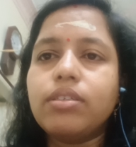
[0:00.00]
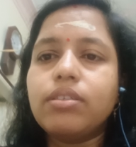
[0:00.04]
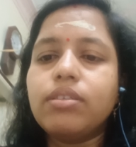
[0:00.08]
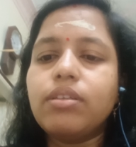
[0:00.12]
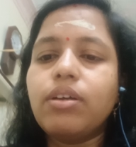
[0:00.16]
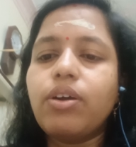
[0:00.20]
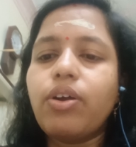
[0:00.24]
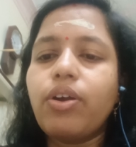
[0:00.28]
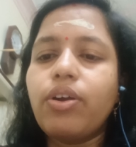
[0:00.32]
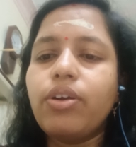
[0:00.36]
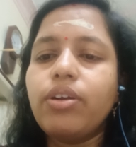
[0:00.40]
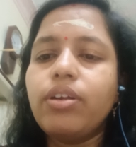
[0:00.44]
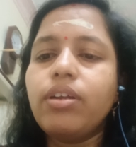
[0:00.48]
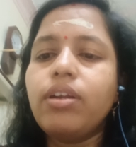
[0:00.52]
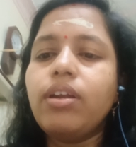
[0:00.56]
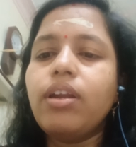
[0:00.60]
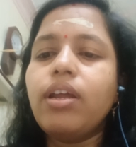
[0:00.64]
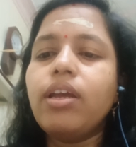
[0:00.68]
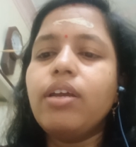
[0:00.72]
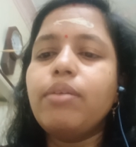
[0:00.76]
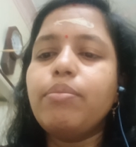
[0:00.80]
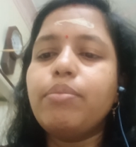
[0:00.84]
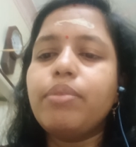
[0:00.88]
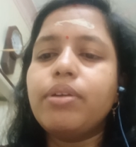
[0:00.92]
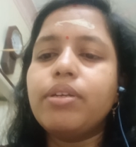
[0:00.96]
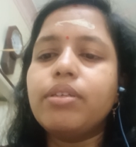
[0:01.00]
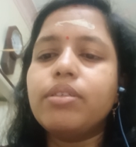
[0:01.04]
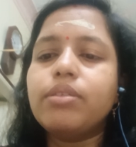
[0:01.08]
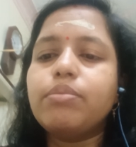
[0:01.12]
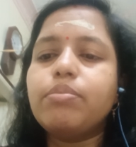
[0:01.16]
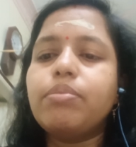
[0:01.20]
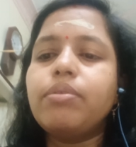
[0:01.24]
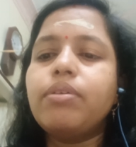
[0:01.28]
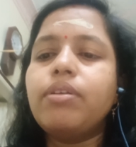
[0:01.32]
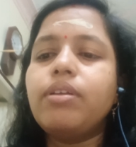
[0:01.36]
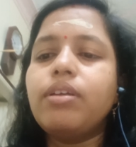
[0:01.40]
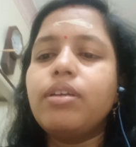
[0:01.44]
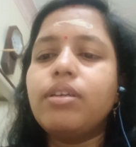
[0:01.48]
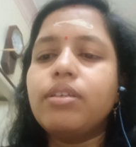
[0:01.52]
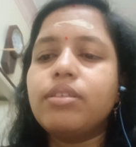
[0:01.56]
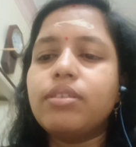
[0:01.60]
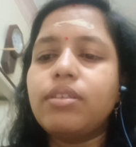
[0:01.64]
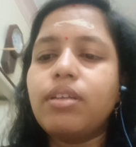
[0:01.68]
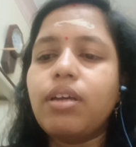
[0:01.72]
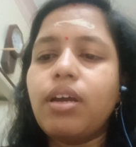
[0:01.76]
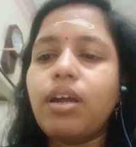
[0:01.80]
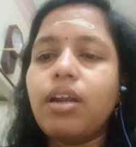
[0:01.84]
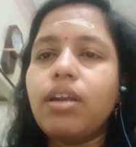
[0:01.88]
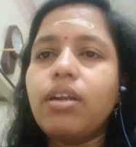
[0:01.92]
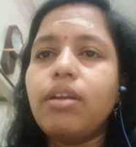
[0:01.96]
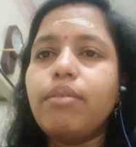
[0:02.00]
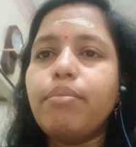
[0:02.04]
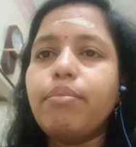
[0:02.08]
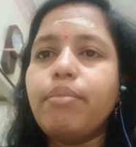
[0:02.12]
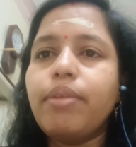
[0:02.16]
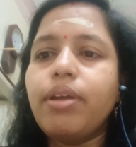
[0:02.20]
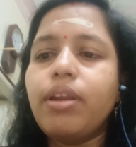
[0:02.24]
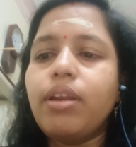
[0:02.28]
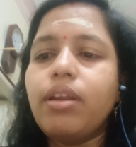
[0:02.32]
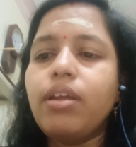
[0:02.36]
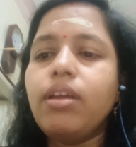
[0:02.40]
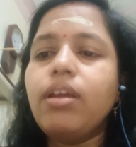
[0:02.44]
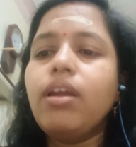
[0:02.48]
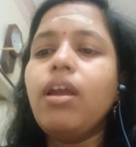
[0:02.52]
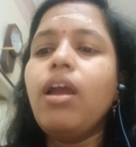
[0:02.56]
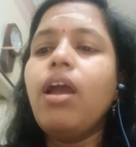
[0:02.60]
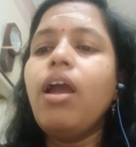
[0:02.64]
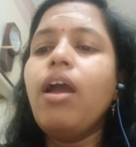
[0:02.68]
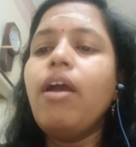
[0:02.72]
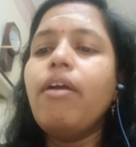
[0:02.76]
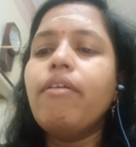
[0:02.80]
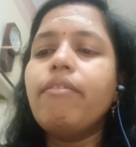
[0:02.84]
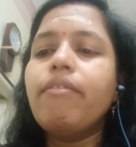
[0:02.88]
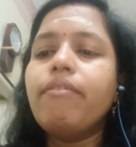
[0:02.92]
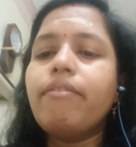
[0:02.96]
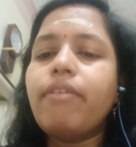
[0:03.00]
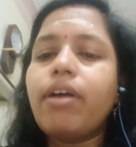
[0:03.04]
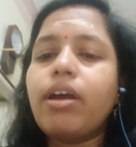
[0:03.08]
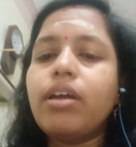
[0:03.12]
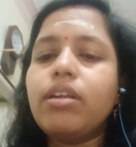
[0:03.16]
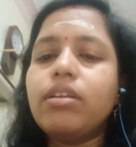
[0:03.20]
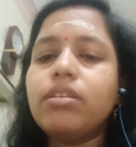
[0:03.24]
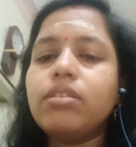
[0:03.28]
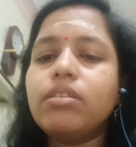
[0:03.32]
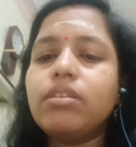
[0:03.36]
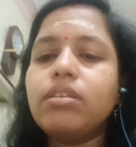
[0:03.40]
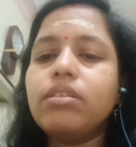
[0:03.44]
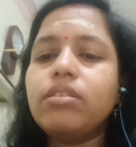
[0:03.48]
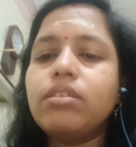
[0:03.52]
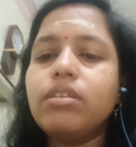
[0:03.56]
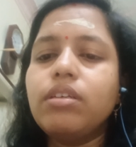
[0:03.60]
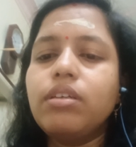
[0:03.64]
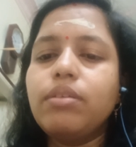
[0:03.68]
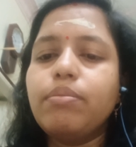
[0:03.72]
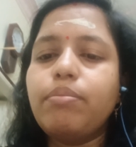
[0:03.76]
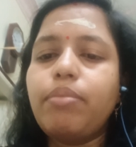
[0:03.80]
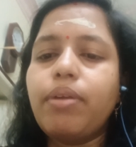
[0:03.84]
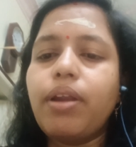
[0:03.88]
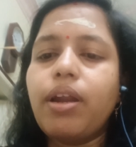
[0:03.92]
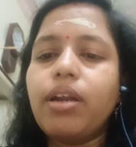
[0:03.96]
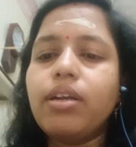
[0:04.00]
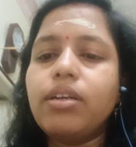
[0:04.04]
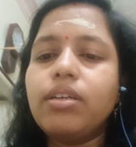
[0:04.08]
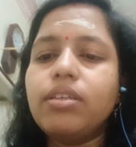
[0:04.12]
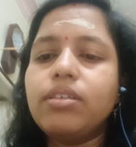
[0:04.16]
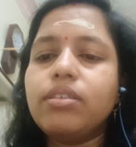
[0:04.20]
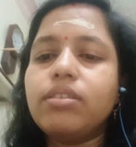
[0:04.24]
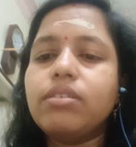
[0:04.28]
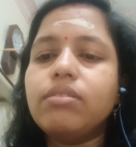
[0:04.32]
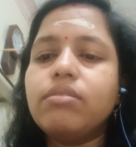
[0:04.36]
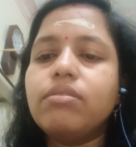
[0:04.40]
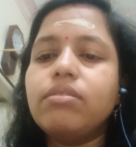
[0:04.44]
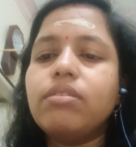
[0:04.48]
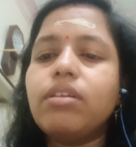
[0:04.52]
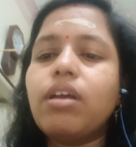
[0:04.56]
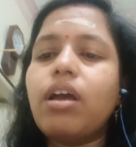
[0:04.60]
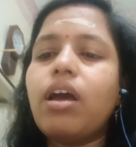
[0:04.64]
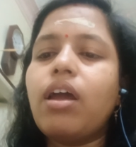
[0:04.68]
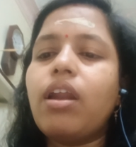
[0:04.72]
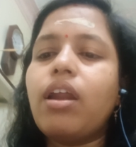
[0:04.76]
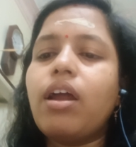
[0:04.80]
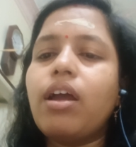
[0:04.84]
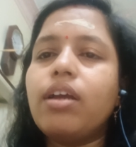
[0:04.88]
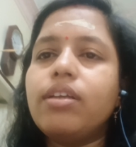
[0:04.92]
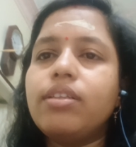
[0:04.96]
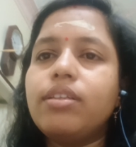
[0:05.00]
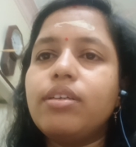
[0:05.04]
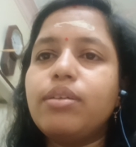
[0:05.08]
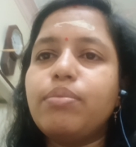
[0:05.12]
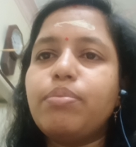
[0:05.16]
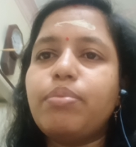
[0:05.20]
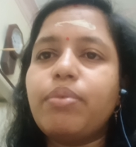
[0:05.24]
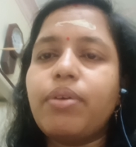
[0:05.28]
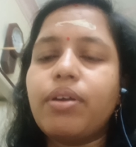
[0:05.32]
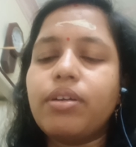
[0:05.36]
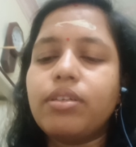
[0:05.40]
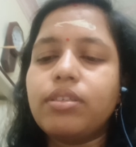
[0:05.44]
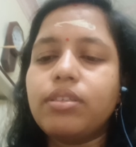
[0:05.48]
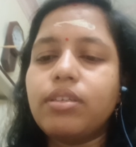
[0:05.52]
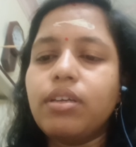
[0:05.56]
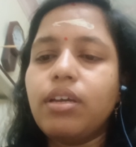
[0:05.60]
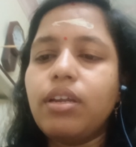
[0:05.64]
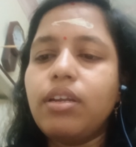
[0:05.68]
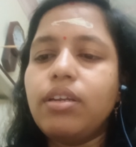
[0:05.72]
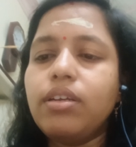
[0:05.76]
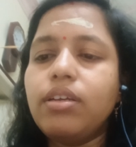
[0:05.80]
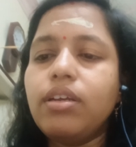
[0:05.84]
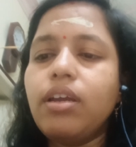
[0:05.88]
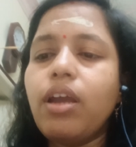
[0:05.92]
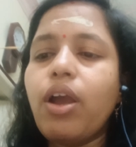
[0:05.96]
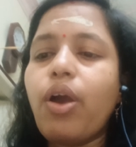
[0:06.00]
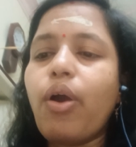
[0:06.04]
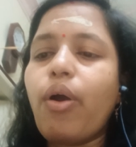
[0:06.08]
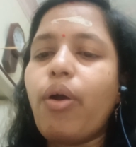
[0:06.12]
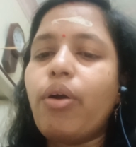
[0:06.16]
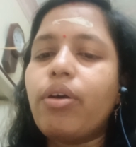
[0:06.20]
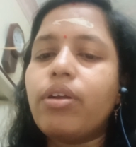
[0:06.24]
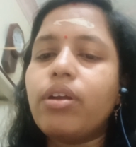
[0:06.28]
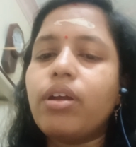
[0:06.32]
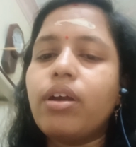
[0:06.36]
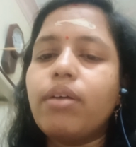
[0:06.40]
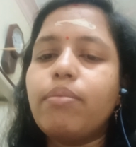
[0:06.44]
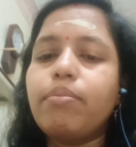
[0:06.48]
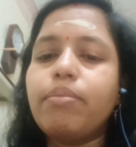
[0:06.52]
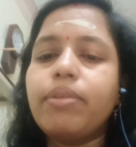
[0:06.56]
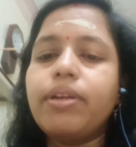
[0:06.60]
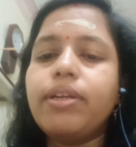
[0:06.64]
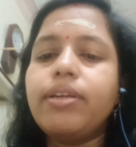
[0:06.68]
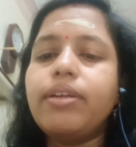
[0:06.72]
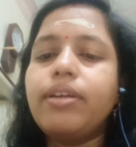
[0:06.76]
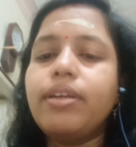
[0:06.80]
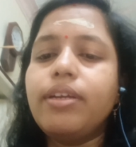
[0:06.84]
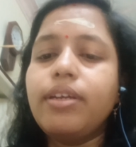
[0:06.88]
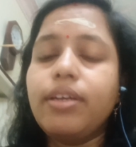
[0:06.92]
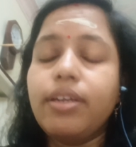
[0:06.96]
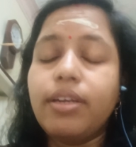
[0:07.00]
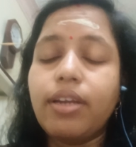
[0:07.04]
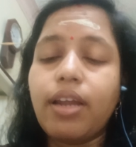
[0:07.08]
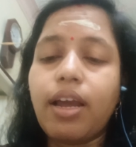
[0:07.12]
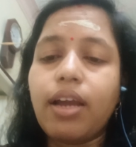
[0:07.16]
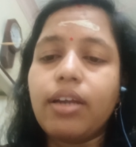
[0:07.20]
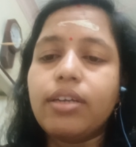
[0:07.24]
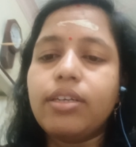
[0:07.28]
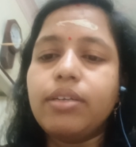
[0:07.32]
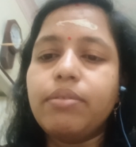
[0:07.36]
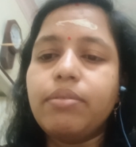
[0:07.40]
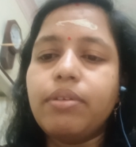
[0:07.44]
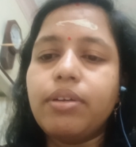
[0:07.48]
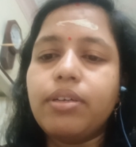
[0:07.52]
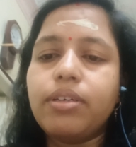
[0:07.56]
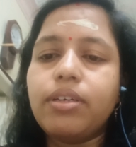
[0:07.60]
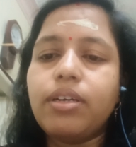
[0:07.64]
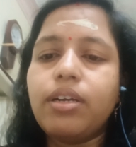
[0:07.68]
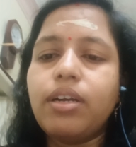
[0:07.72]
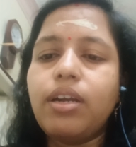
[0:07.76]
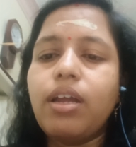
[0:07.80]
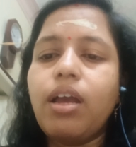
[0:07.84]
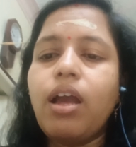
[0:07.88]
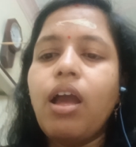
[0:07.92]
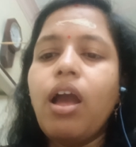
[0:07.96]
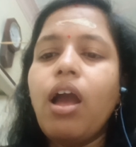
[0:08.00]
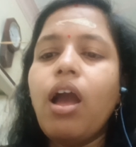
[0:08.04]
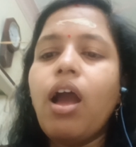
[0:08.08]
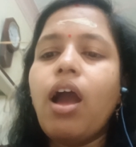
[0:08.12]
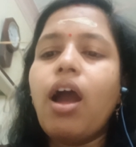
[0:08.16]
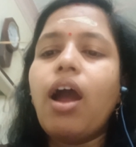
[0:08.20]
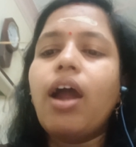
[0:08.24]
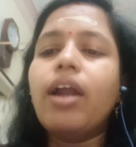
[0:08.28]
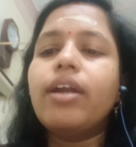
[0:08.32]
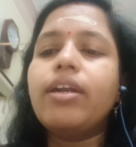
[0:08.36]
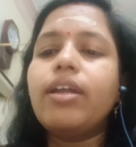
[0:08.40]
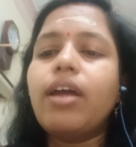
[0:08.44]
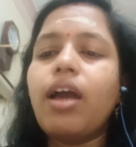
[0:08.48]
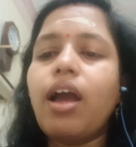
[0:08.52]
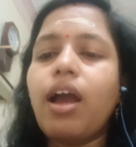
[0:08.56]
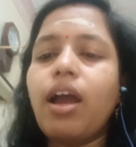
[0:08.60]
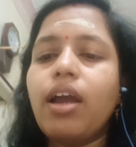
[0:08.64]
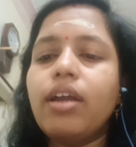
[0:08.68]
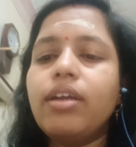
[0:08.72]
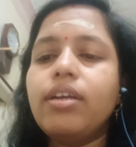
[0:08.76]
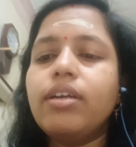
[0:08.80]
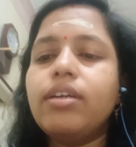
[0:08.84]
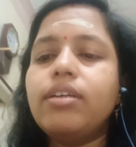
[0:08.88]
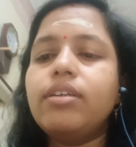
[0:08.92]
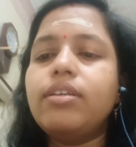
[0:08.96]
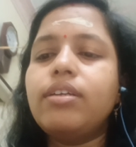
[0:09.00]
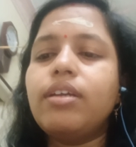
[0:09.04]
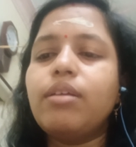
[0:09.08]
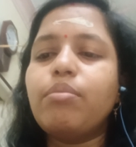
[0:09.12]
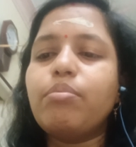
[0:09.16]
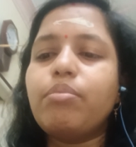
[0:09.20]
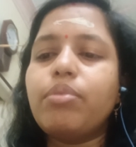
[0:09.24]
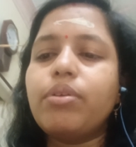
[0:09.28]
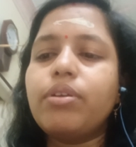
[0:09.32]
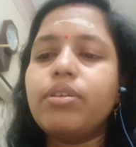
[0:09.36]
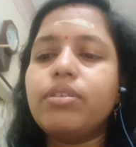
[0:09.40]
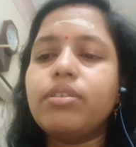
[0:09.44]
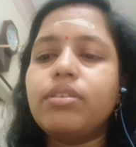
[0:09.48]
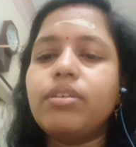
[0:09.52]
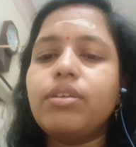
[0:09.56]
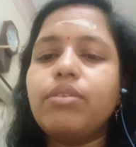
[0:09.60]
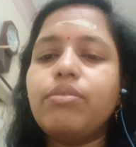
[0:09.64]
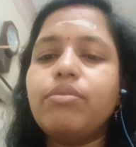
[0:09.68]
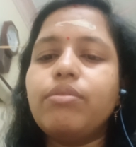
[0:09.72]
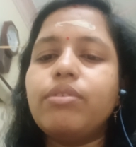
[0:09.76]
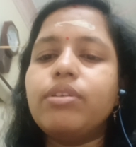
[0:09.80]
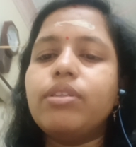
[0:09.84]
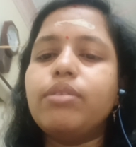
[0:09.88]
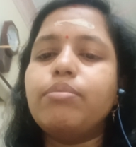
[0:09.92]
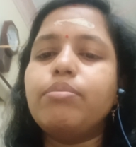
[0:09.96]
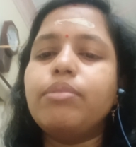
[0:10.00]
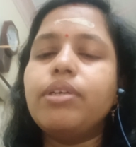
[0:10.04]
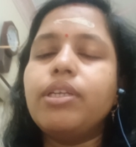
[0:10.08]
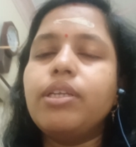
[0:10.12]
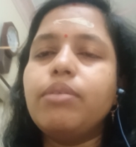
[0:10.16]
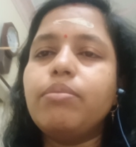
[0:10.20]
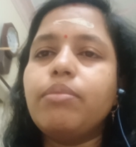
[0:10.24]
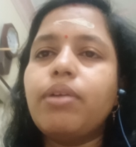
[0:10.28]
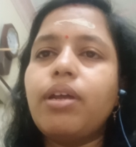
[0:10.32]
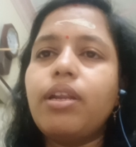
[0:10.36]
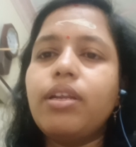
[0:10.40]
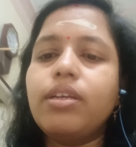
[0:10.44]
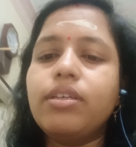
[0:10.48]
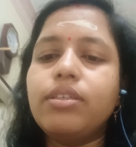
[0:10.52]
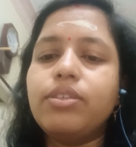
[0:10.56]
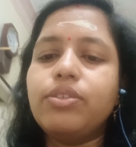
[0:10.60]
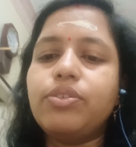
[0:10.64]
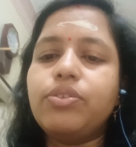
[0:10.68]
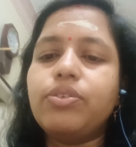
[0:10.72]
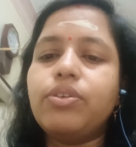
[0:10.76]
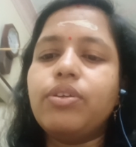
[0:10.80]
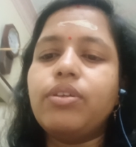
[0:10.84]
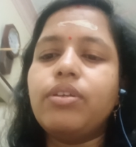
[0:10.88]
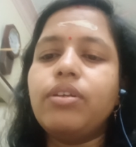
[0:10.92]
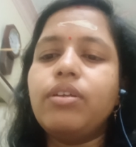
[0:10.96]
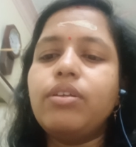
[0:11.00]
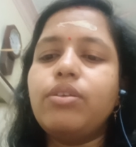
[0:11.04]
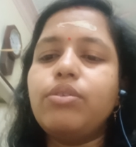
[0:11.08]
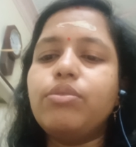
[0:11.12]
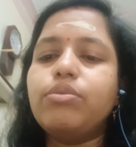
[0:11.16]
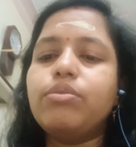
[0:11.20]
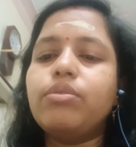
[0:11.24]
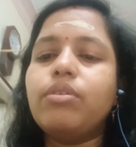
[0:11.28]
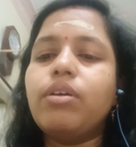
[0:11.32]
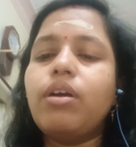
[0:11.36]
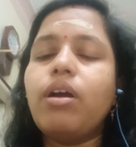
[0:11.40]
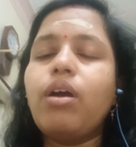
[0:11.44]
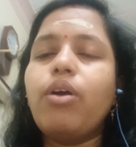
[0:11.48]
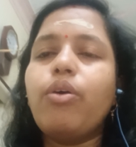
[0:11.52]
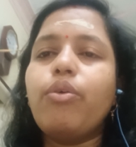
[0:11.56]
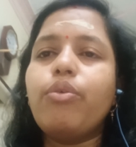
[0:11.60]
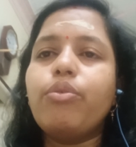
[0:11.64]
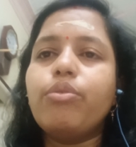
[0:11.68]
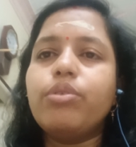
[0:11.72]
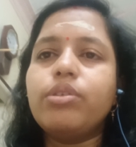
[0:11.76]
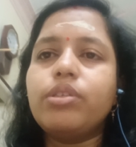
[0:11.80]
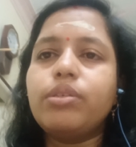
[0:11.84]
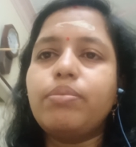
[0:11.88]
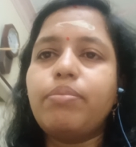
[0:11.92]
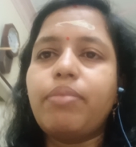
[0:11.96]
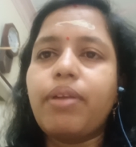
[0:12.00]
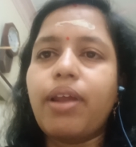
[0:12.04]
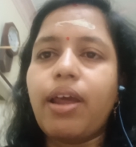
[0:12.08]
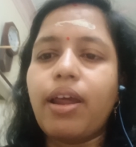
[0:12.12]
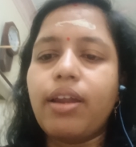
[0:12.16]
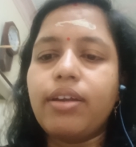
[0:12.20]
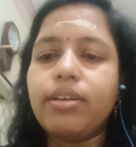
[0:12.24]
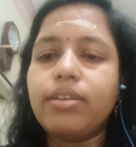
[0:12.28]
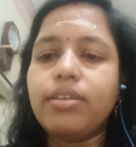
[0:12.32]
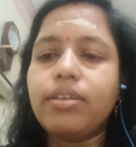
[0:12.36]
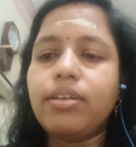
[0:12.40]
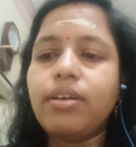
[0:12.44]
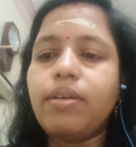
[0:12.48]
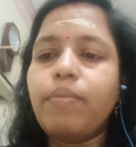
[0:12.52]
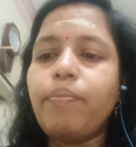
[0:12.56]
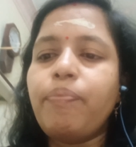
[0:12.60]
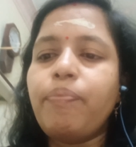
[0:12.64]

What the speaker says: The underlying principle is that many viruses in plant tissues are either partially or completely inactivated at a higher temperature with minimal injury to the host plant.